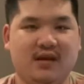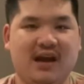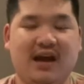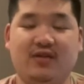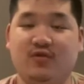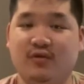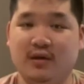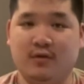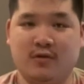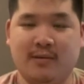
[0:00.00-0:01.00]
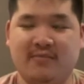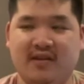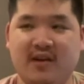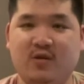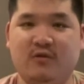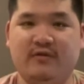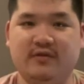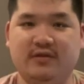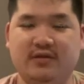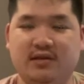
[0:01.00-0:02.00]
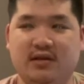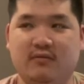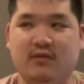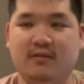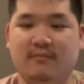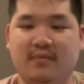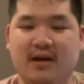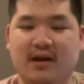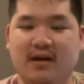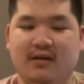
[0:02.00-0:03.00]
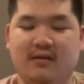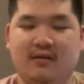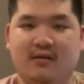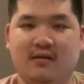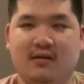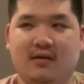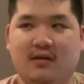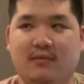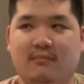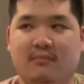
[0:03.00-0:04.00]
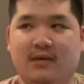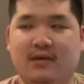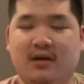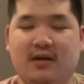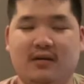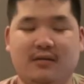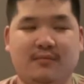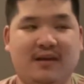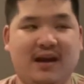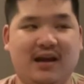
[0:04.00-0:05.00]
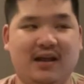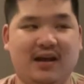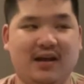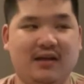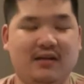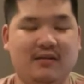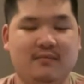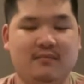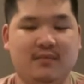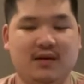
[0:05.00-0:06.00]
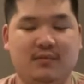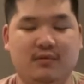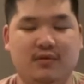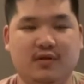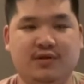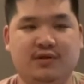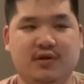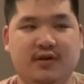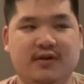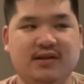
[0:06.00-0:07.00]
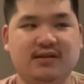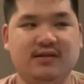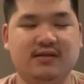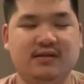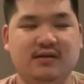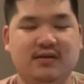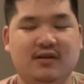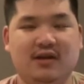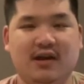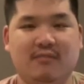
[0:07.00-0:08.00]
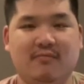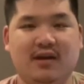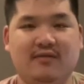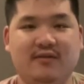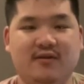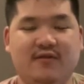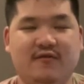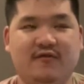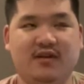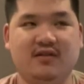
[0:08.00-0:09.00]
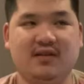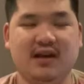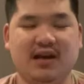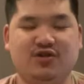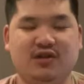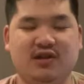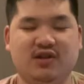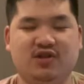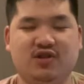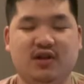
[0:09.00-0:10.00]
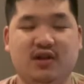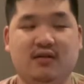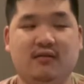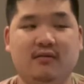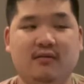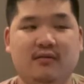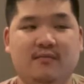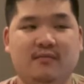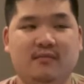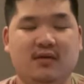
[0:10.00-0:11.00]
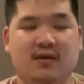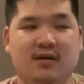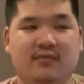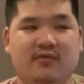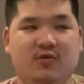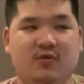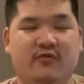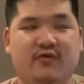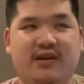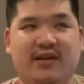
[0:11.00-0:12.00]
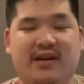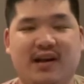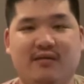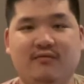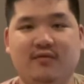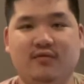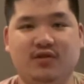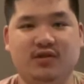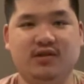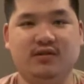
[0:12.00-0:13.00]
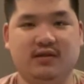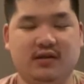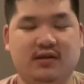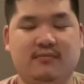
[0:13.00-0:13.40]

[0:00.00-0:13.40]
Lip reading: had two Instagram takeovers, one by an autism ally, musician, artist, and my dear friend Angelina Chen took over the account, which she did